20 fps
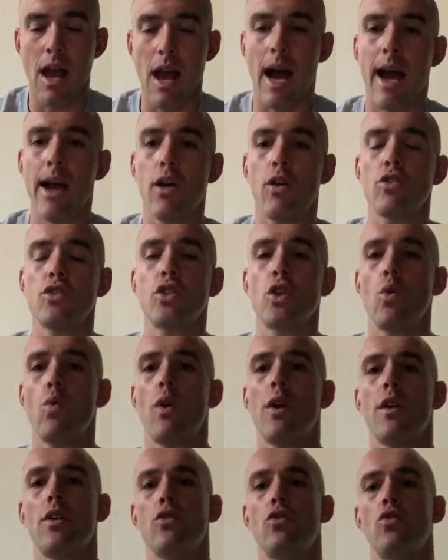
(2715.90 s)
I also
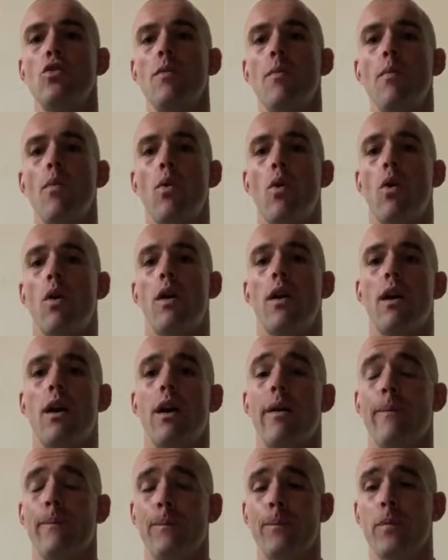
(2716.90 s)
want to do more
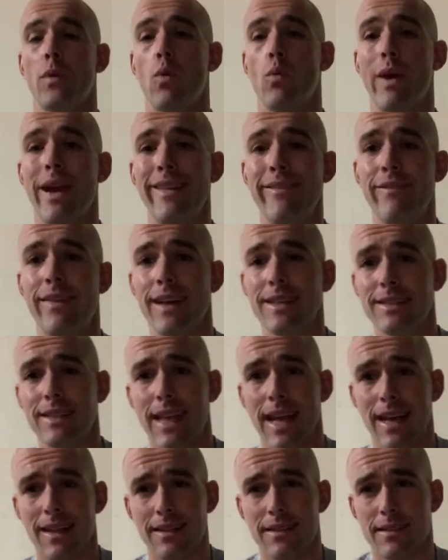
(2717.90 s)
um, weight vest
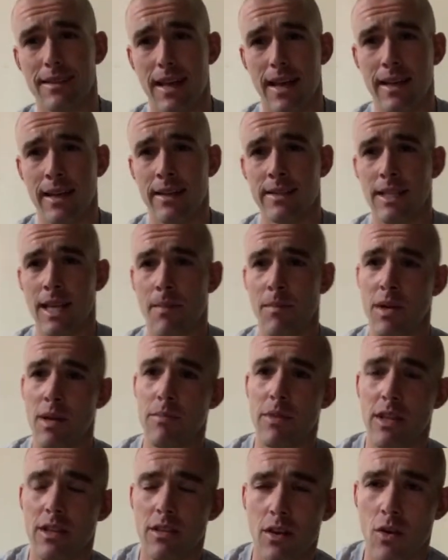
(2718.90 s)
calisthenics. I'm going to
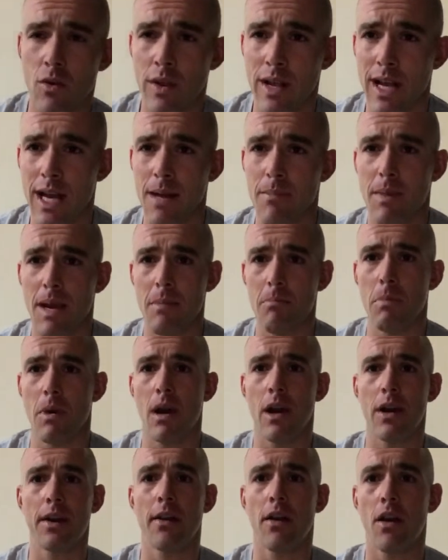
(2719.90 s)
be throwing on my
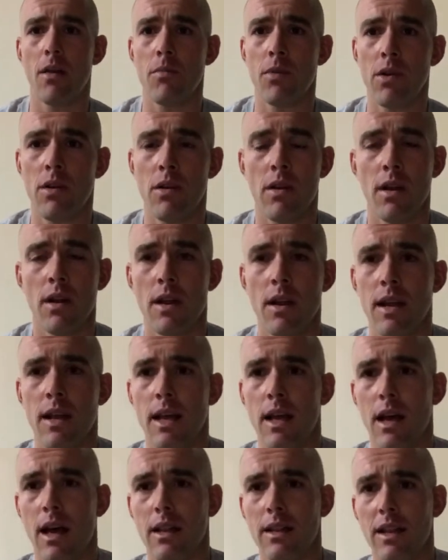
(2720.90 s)
body armor
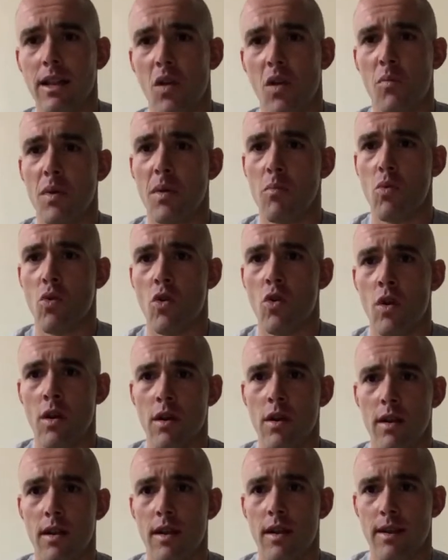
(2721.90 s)
a little bit more
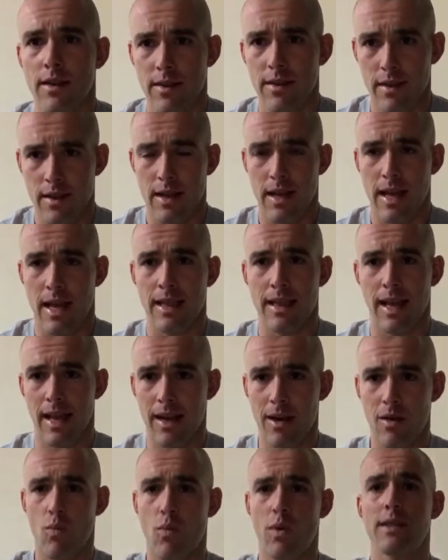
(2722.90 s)
and
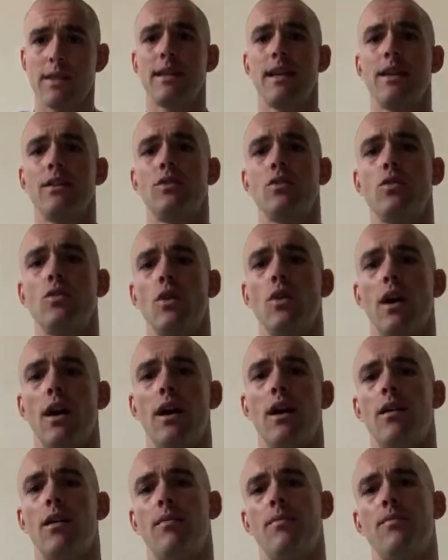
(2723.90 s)
then once I do
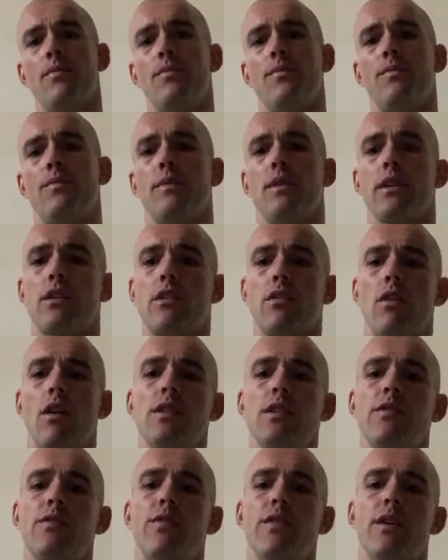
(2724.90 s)
um, the
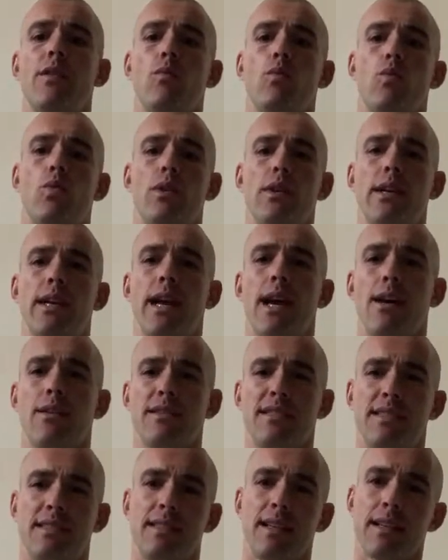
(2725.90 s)
CrossFit workout
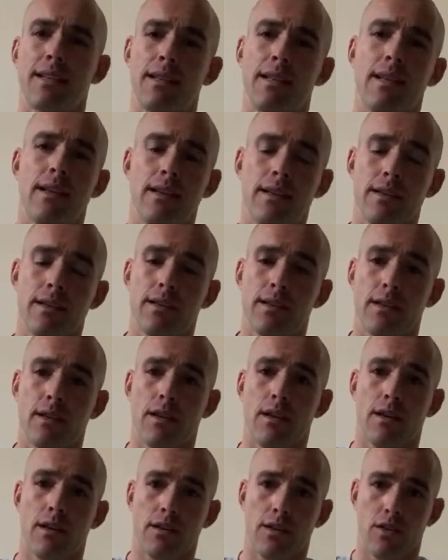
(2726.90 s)
Cindy,
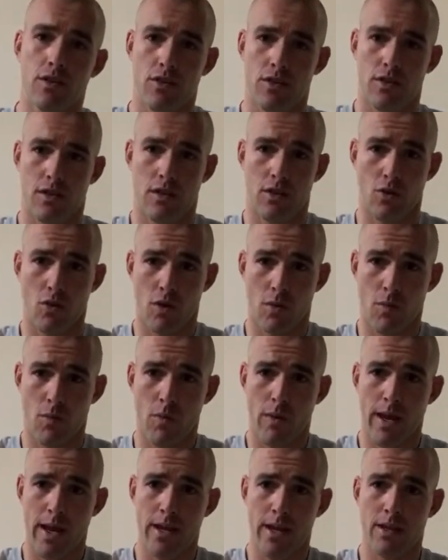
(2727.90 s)
the, the, the normal
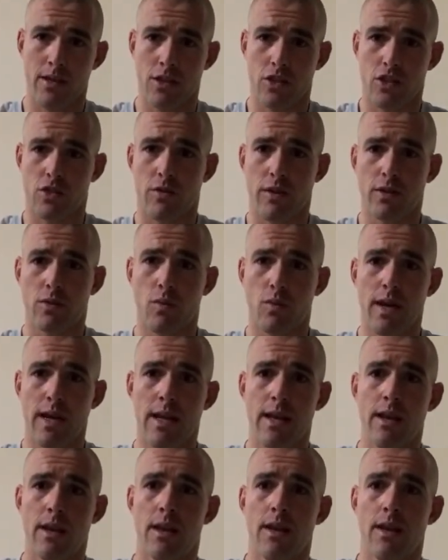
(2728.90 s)
way, the strict way,